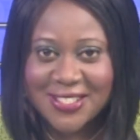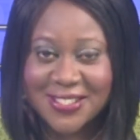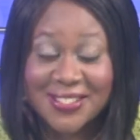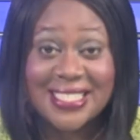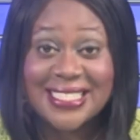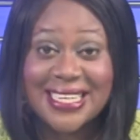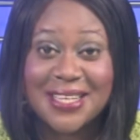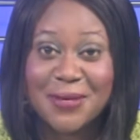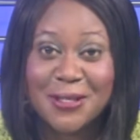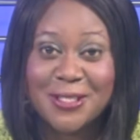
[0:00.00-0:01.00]
You can send
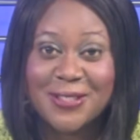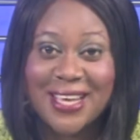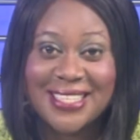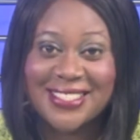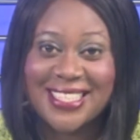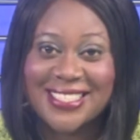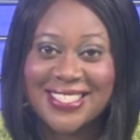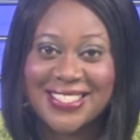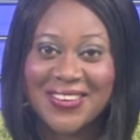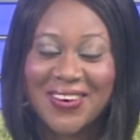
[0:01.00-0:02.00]
emails to
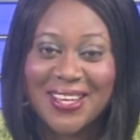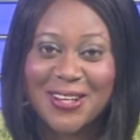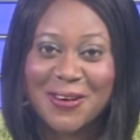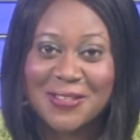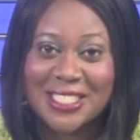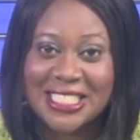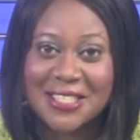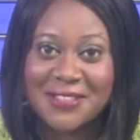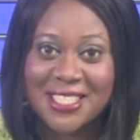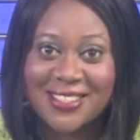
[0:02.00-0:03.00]

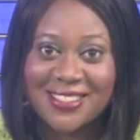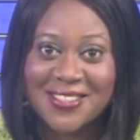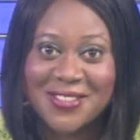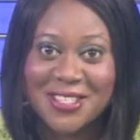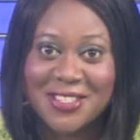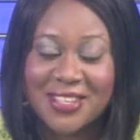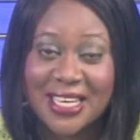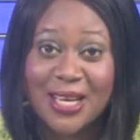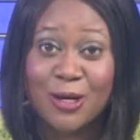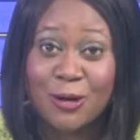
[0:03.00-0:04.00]

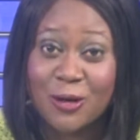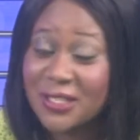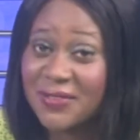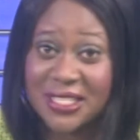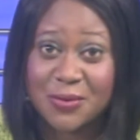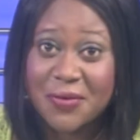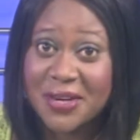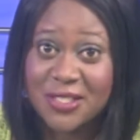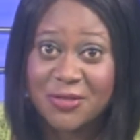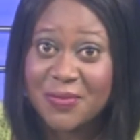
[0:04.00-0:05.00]
educationtalk@loveworldtv.co.uk. A lot of
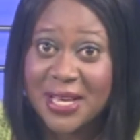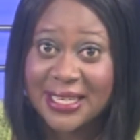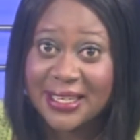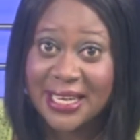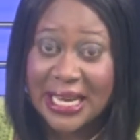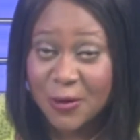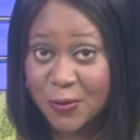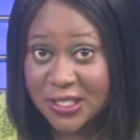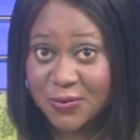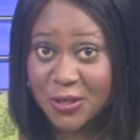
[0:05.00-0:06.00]
experience from Helen here,
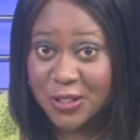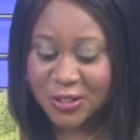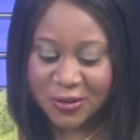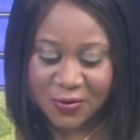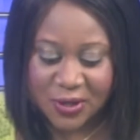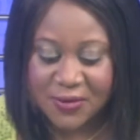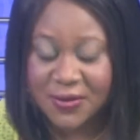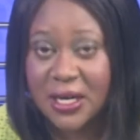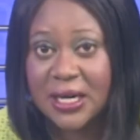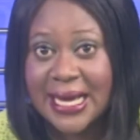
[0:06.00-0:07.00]
who is the producer of one of
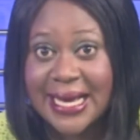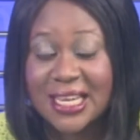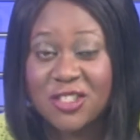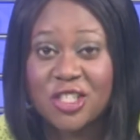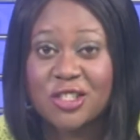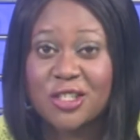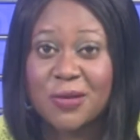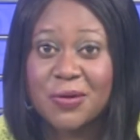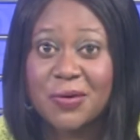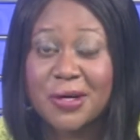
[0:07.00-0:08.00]
our
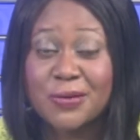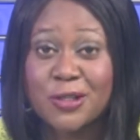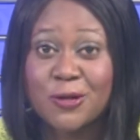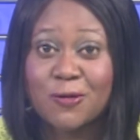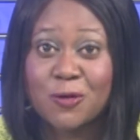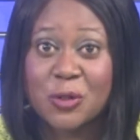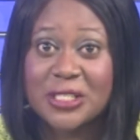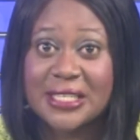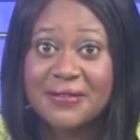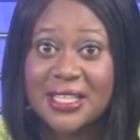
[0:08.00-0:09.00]
educational programs on Love World
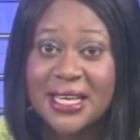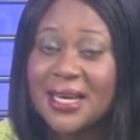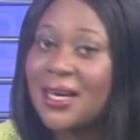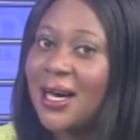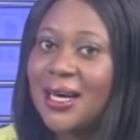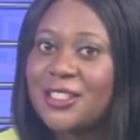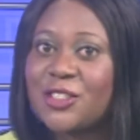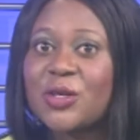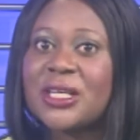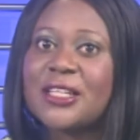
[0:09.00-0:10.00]
TV, and
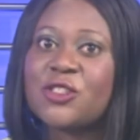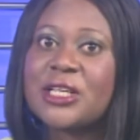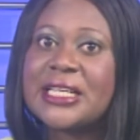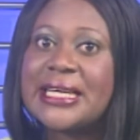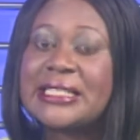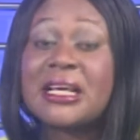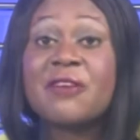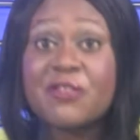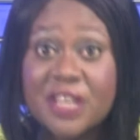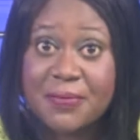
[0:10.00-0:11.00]
you can actually get a
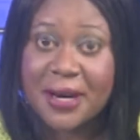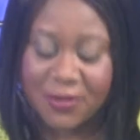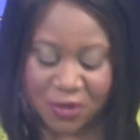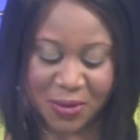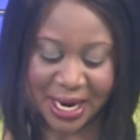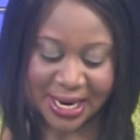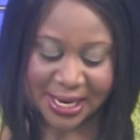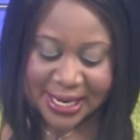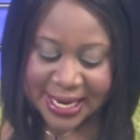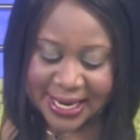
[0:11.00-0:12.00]
feedback from
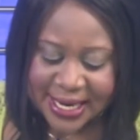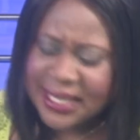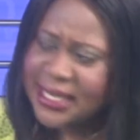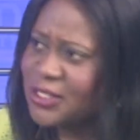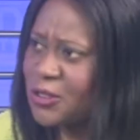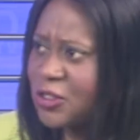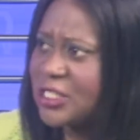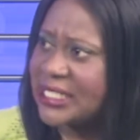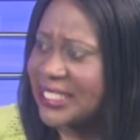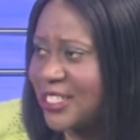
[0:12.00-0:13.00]
her. Helen, let's go to
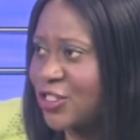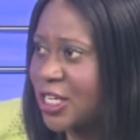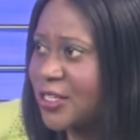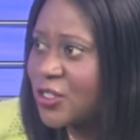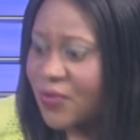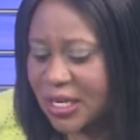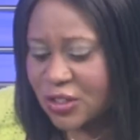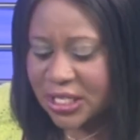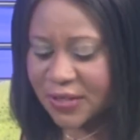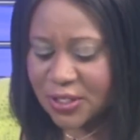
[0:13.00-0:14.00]
the teachers. You've
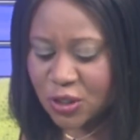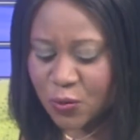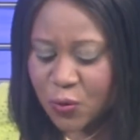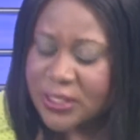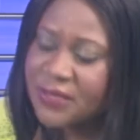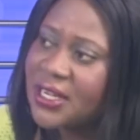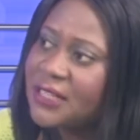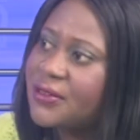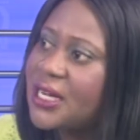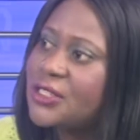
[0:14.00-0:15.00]
actually given some words of
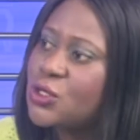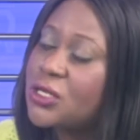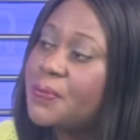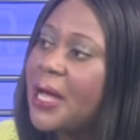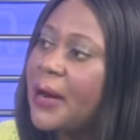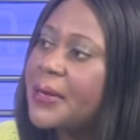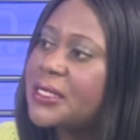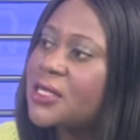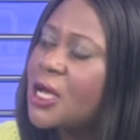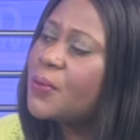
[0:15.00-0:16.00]
advice to the
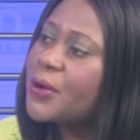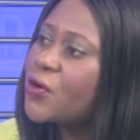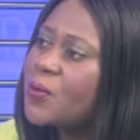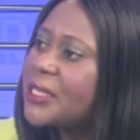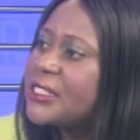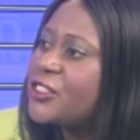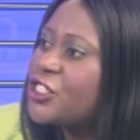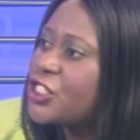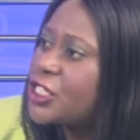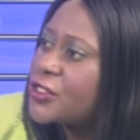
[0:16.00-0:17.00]
parents. But what about the
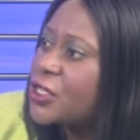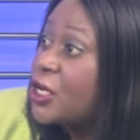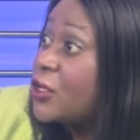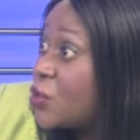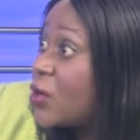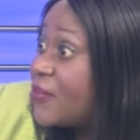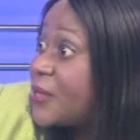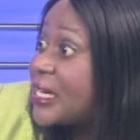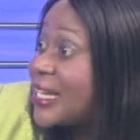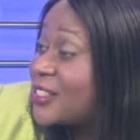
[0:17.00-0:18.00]
teachers? You have
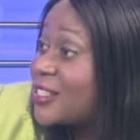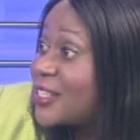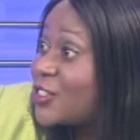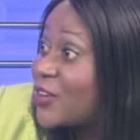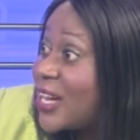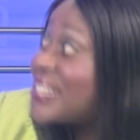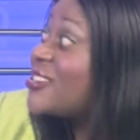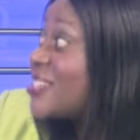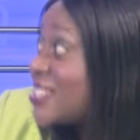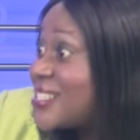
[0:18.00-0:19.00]
been an ex-lecturer and
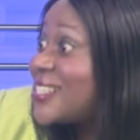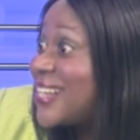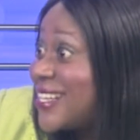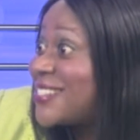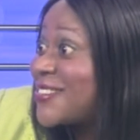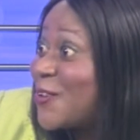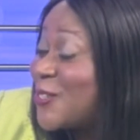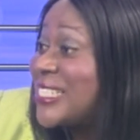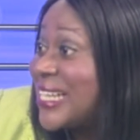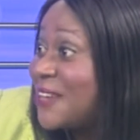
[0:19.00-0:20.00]
you're still a lecturer
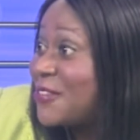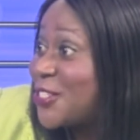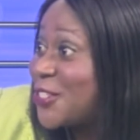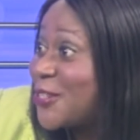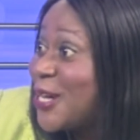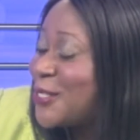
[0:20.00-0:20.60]
on television.